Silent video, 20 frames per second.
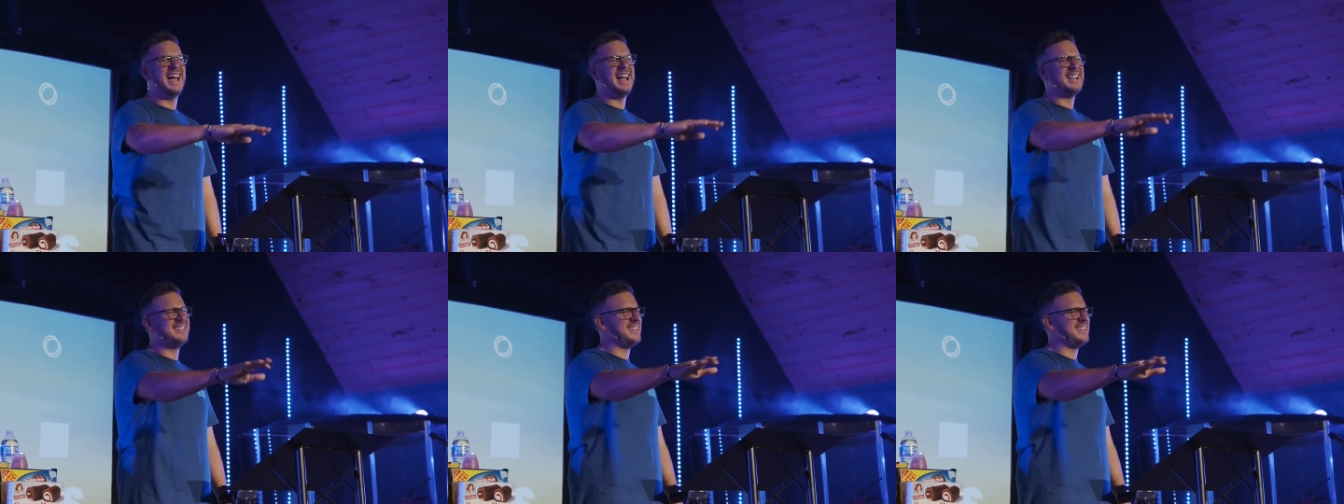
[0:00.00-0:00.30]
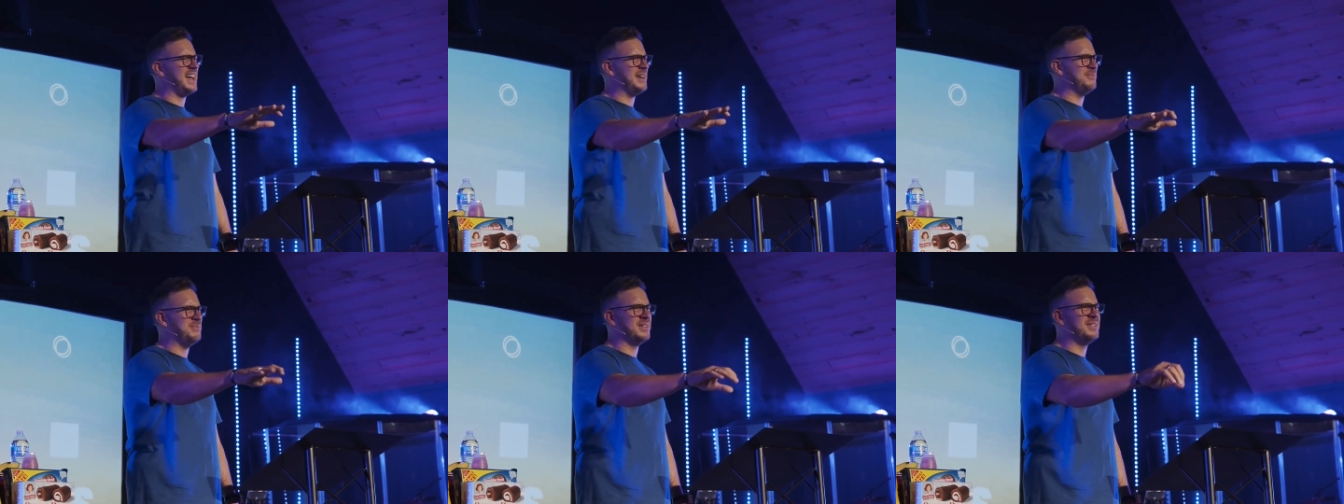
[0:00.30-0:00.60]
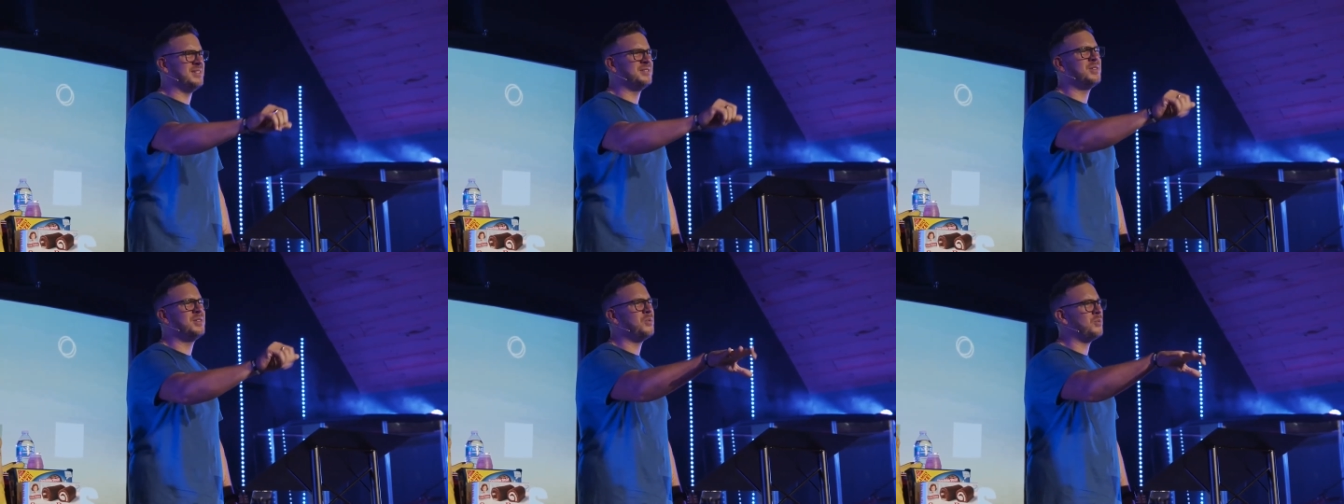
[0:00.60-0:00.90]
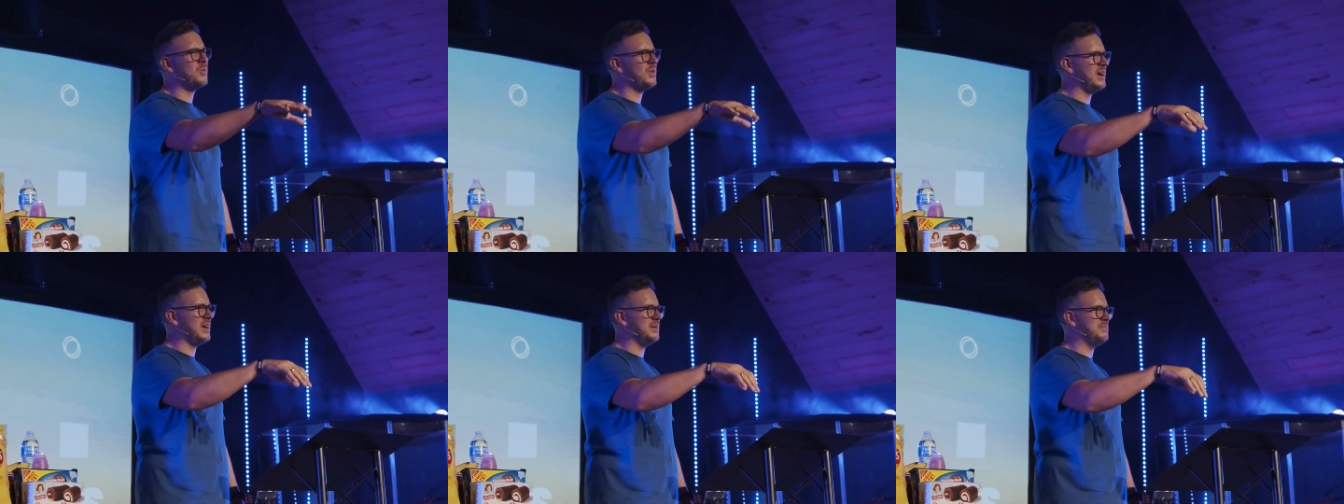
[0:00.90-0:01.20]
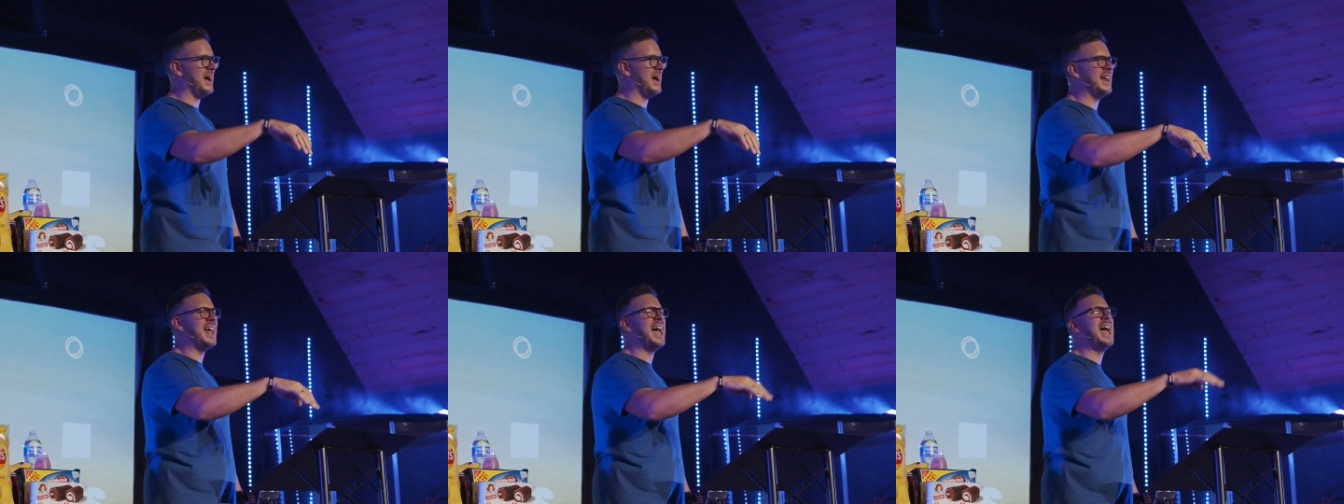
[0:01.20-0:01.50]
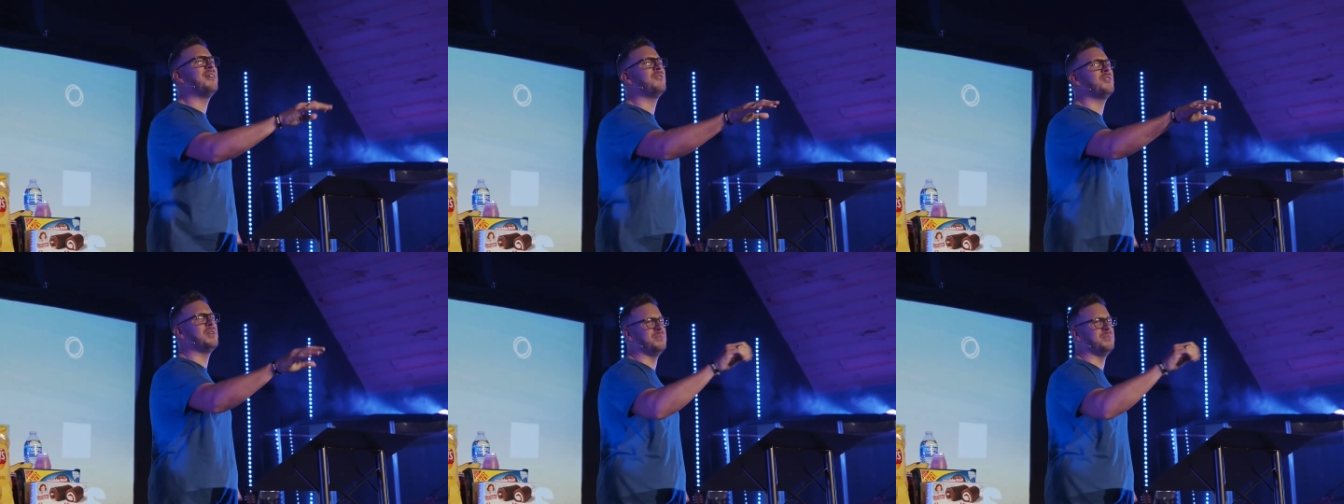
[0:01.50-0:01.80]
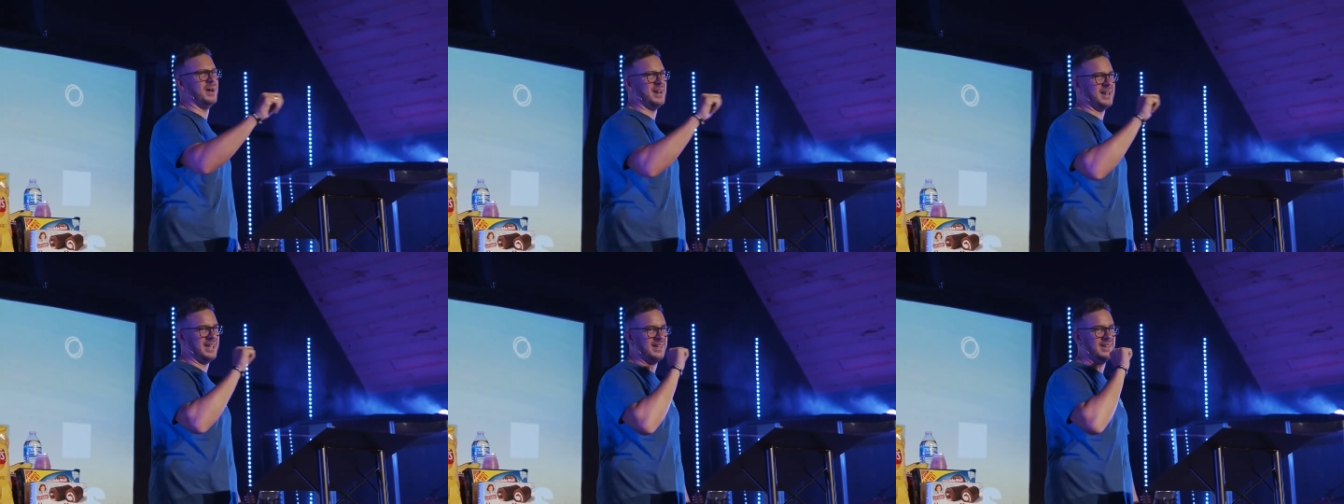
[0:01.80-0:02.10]
that's not a big deal don't worry about it
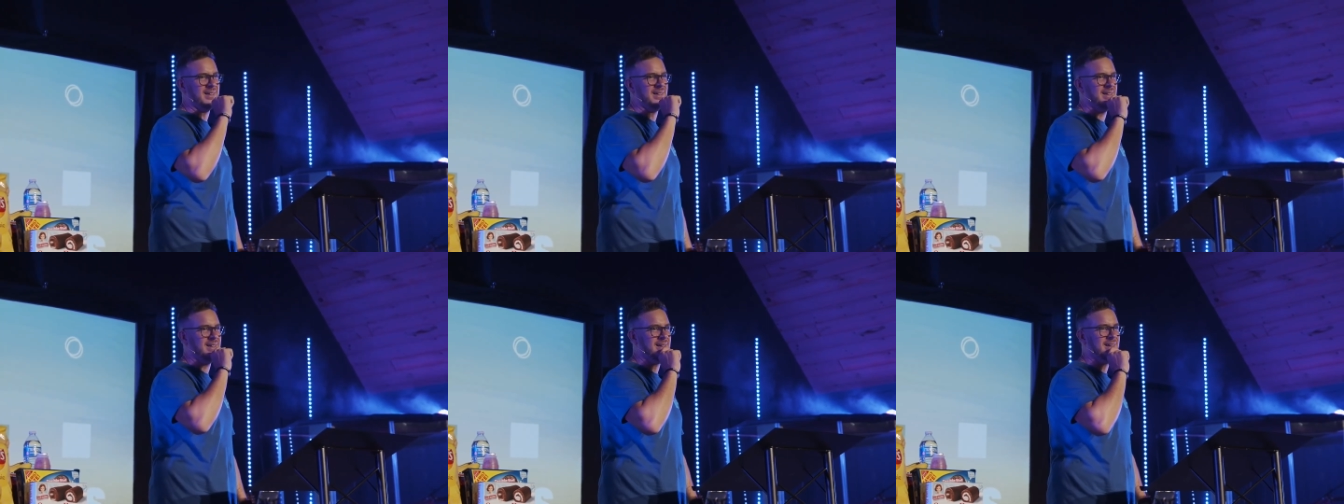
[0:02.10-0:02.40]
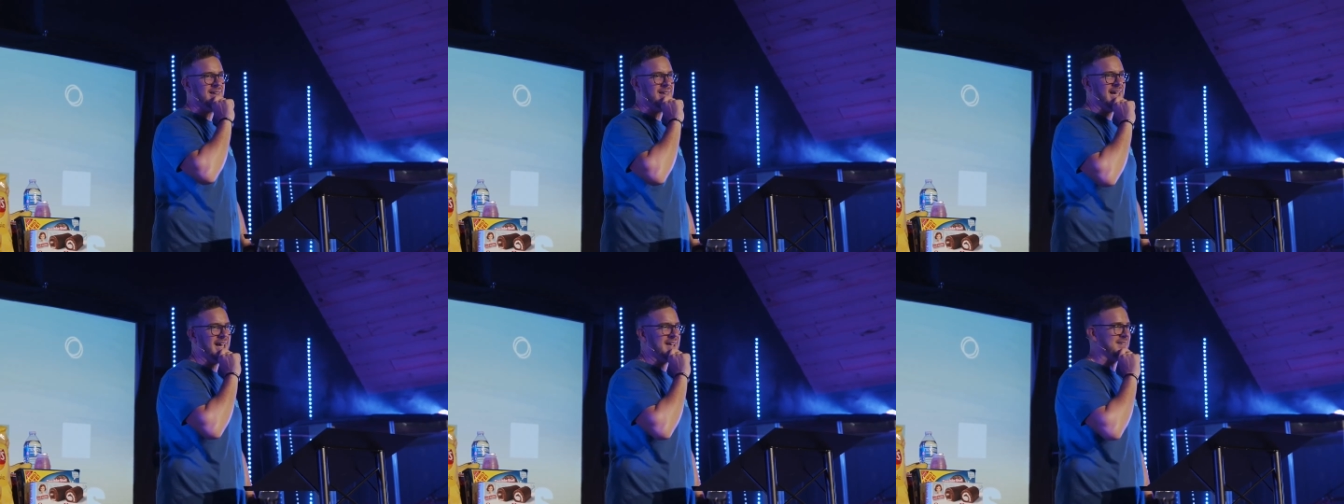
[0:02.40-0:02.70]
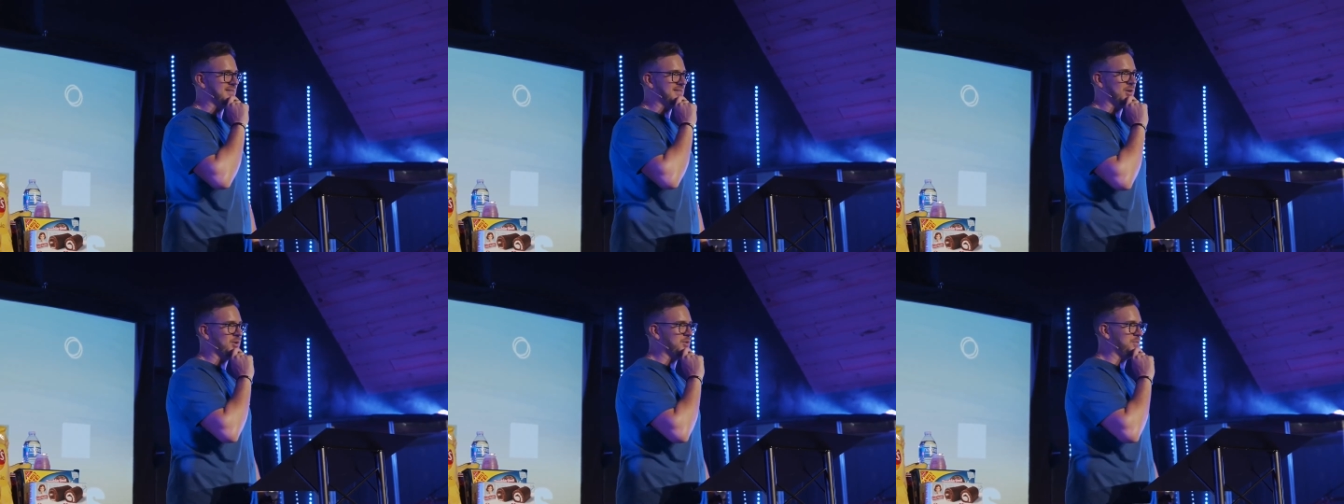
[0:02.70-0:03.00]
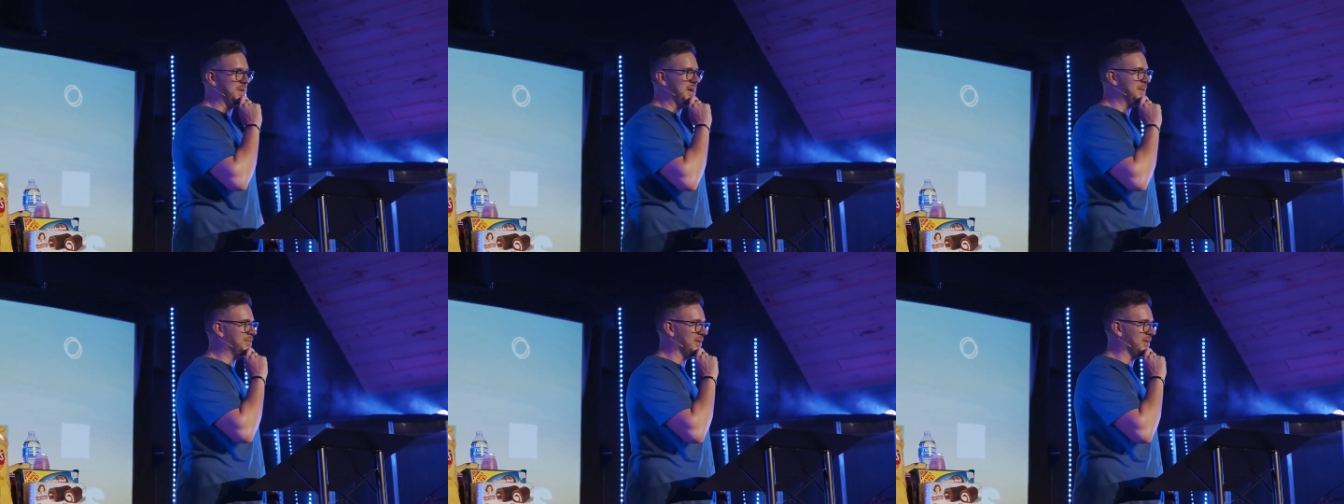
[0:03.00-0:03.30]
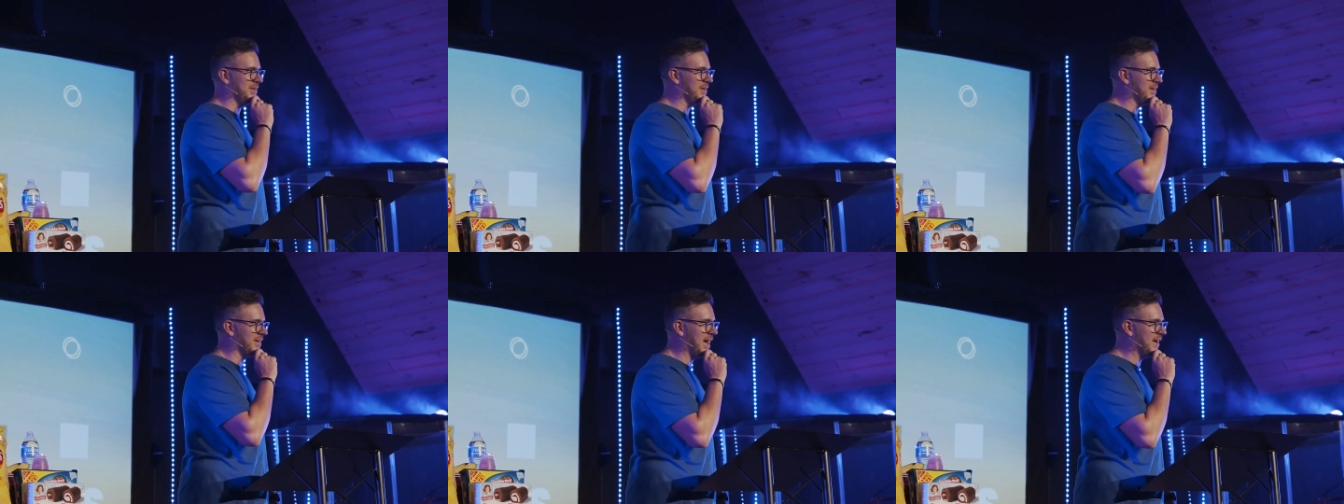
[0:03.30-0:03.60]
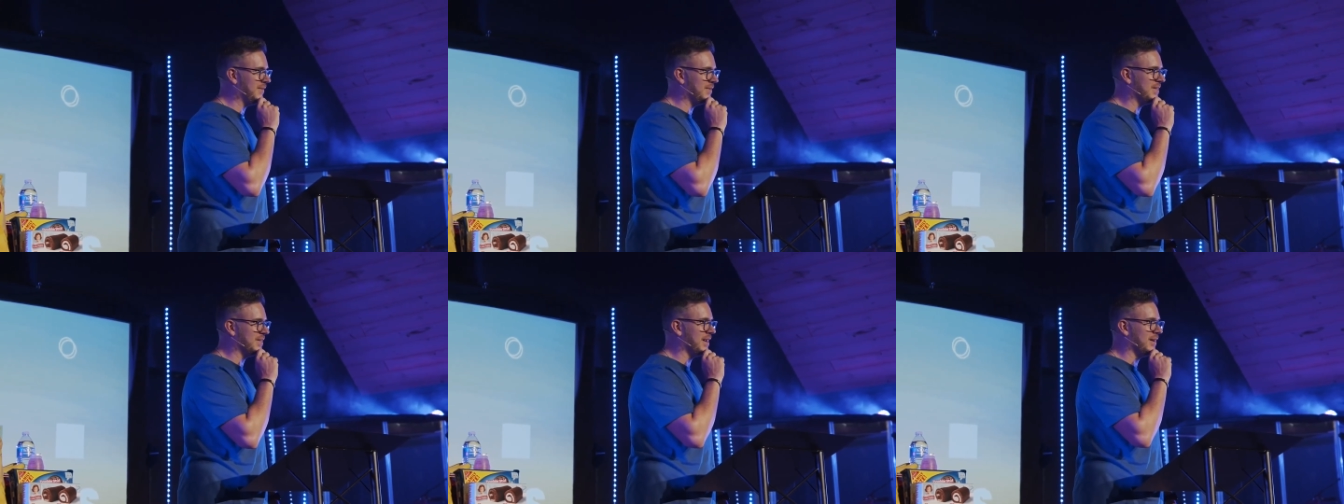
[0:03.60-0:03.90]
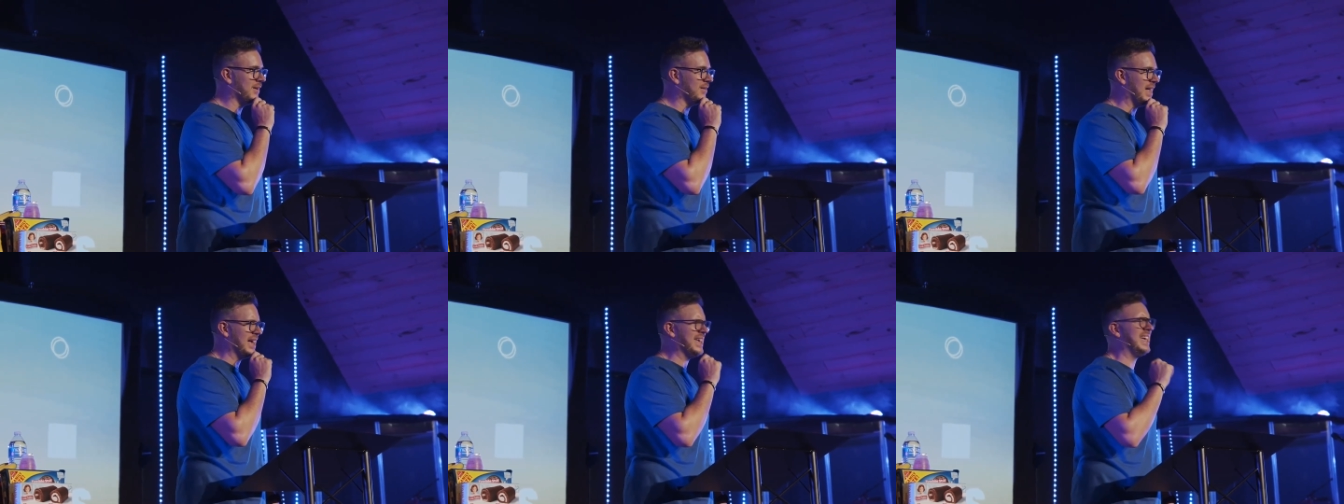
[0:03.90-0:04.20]
everybody has those people in their life that they
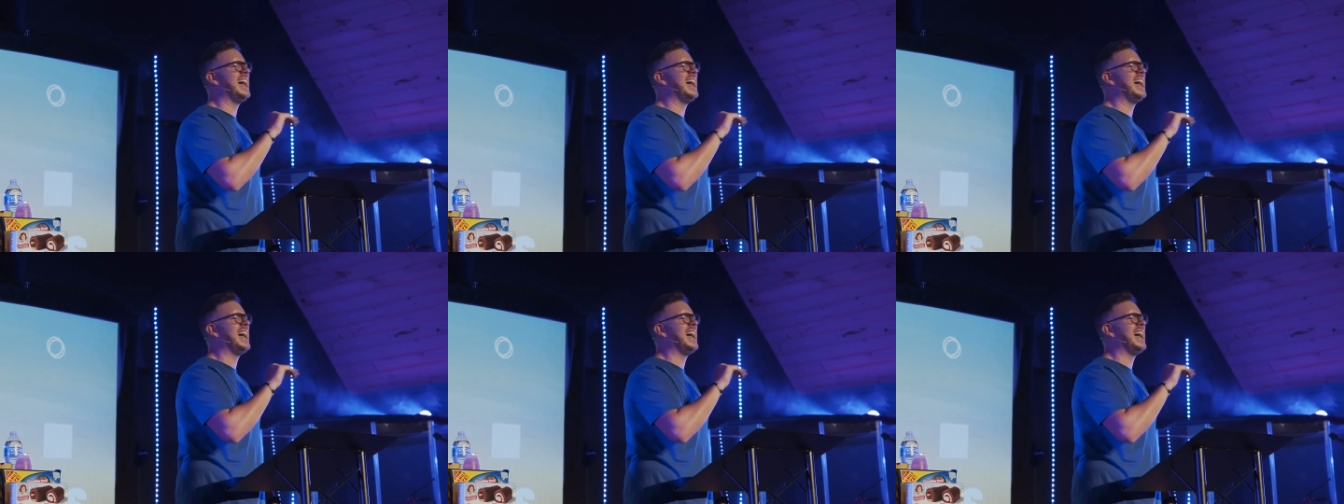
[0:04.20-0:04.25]
don't like